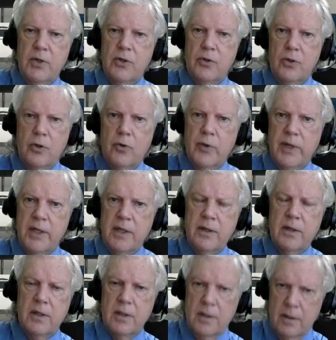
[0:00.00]
you're already in
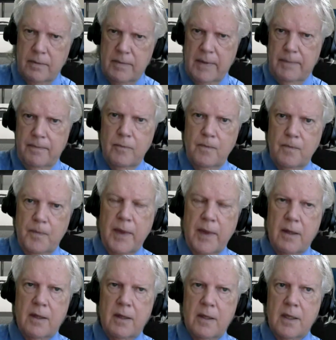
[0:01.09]
the
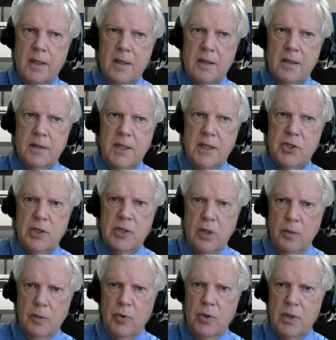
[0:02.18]
teaching
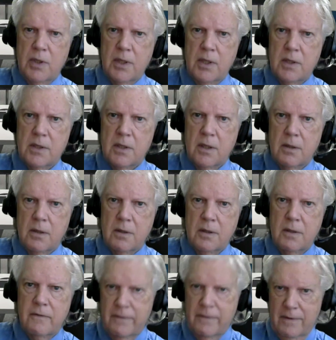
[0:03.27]
community, so
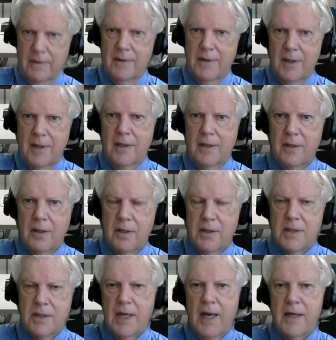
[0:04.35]
you've got a
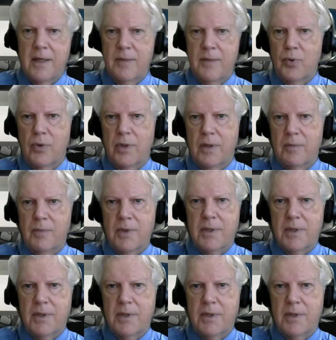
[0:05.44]
starting point. But